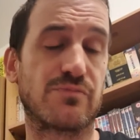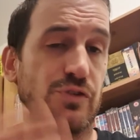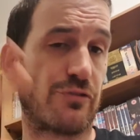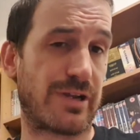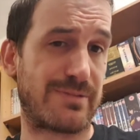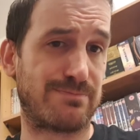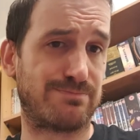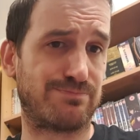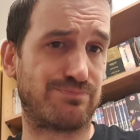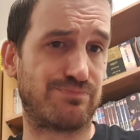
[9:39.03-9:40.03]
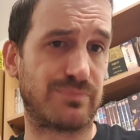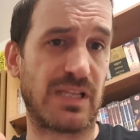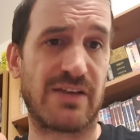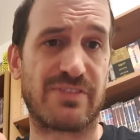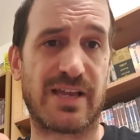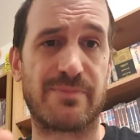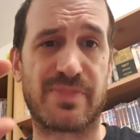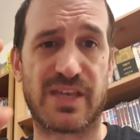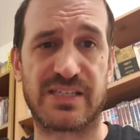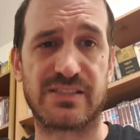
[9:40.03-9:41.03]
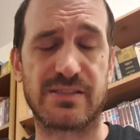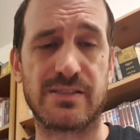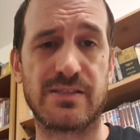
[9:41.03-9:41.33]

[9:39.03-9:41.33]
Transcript: Great. Love that. Thanks.